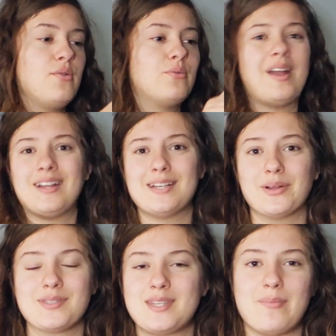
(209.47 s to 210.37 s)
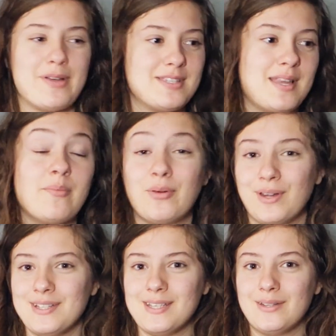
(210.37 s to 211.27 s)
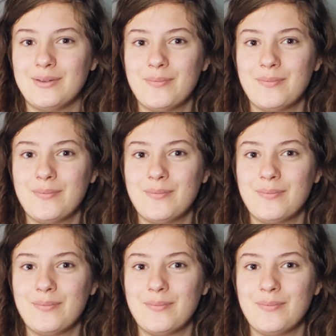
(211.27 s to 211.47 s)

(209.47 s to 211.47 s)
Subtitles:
writing down step by step what I did,